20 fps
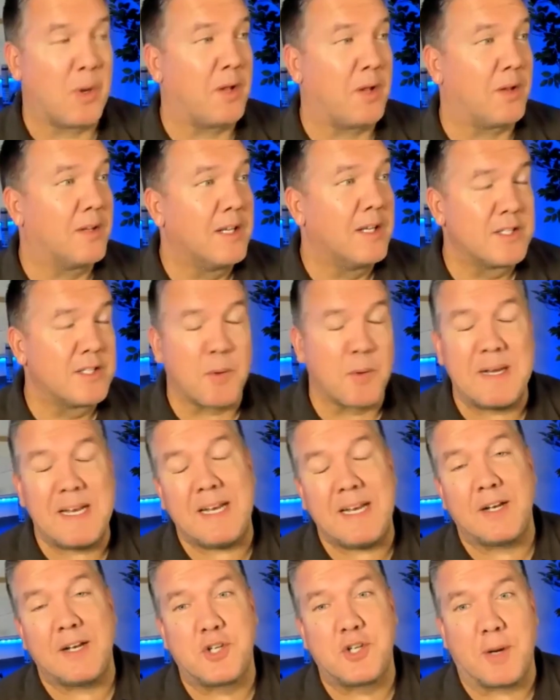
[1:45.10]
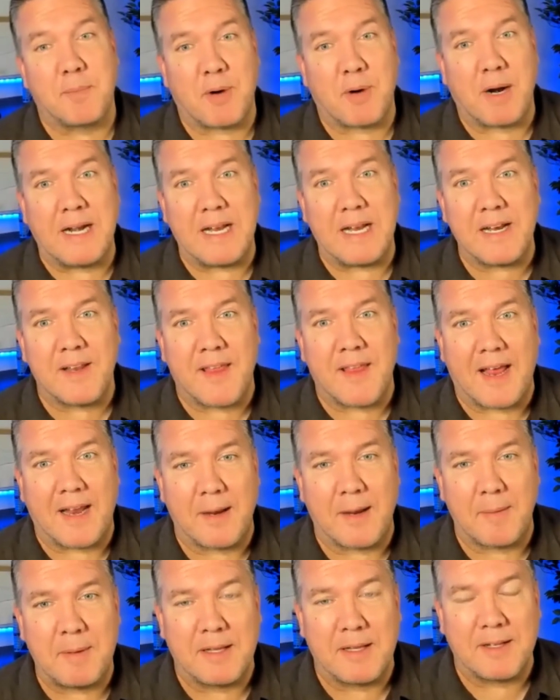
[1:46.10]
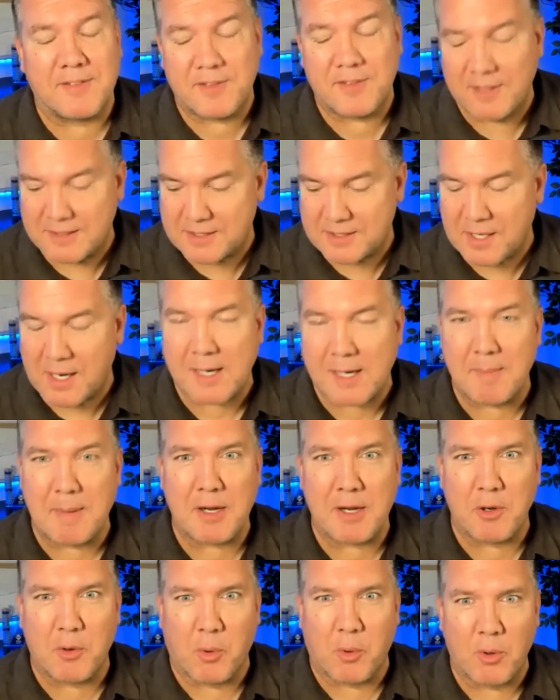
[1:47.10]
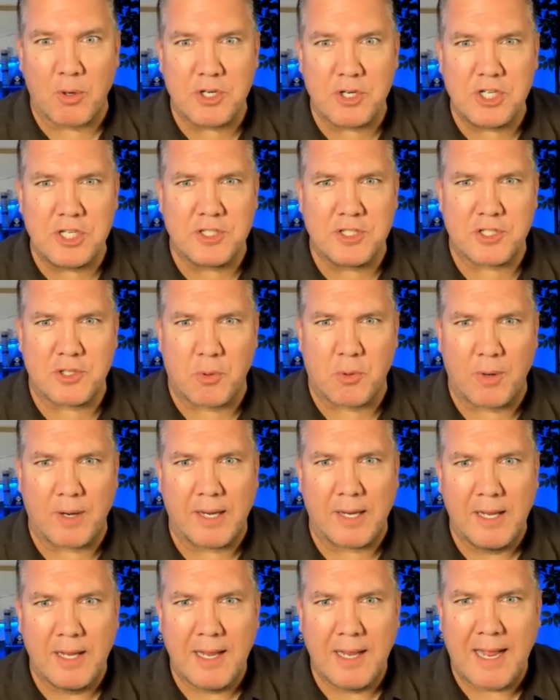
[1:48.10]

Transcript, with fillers: well, so we need to jump right into that. I mean, let's talk about your origin story.